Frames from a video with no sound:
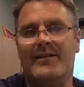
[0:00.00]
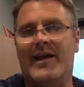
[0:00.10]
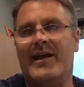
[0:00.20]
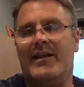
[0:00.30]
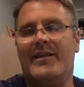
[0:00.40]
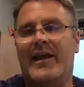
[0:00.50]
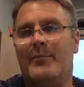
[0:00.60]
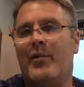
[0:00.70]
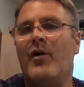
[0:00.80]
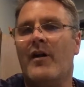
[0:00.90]
that that
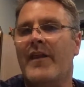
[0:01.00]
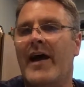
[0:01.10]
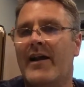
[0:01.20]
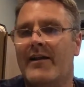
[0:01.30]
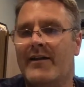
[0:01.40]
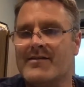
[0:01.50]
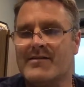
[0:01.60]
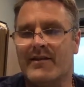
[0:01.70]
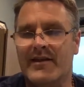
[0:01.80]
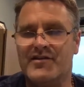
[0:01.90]
part of that is
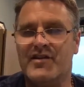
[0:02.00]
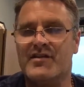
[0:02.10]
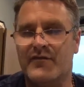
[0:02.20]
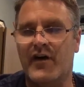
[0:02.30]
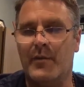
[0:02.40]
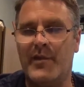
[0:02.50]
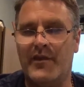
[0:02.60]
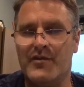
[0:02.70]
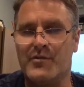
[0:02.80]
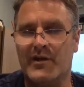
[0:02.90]
is just developing
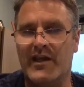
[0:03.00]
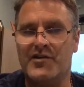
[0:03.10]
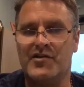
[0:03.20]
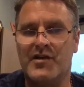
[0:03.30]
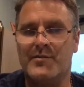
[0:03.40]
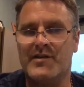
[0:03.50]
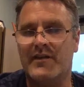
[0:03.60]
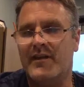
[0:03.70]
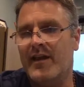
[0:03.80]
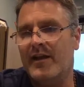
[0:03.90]
those relationships
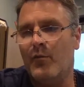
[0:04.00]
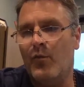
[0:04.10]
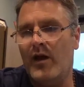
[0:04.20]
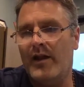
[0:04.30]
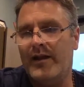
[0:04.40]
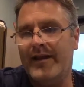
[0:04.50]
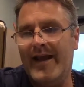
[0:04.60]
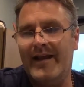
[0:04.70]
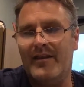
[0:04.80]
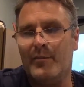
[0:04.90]
and and and
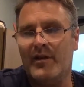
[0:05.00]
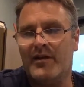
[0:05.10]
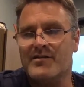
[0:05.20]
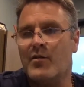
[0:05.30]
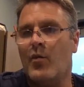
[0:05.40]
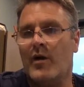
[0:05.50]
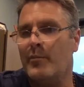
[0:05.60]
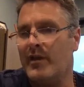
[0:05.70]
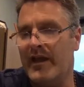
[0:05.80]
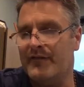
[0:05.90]
getting the players to want
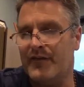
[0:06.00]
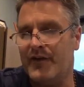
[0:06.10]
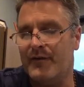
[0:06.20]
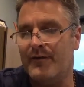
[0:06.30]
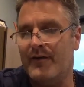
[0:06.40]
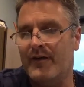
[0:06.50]
to play for you.